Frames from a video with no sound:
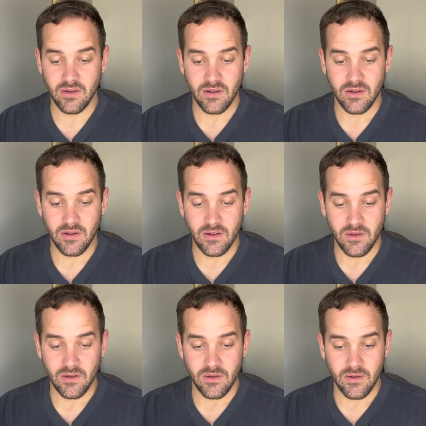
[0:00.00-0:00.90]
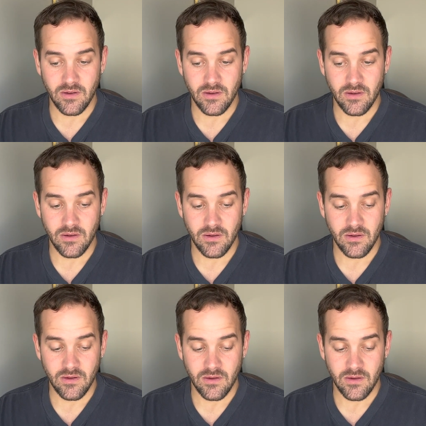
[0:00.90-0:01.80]

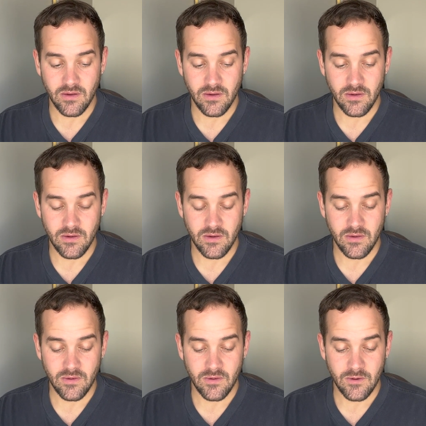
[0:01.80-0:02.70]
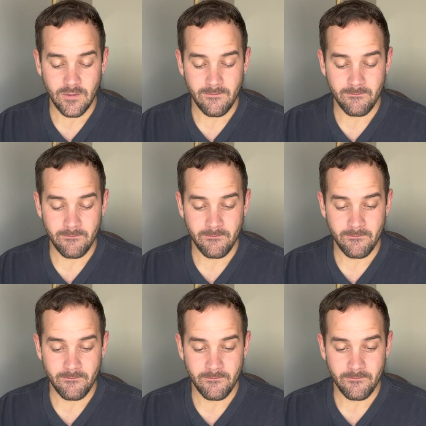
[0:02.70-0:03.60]

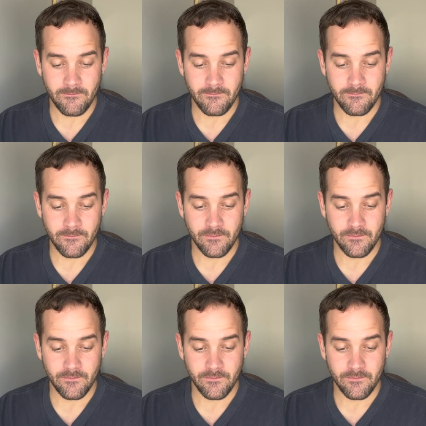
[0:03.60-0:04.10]
[no speech]